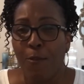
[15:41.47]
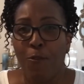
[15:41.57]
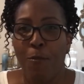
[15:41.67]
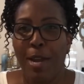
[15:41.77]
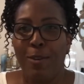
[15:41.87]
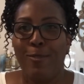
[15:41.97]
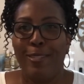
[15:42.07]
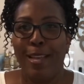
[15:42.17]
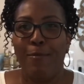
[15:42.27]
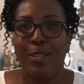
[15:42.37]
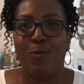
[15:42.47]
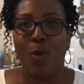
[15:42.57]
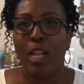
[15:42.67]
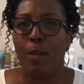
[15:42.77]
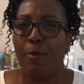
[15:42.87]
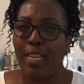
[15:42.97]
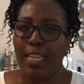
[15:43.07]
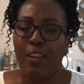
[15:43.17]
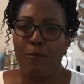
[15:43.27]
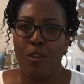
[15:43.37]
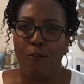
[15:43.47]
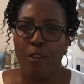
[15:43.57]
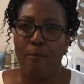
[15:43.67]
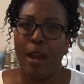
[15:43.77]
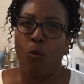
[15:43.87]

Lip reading: for my new subbies, welcome. Give me your feedback.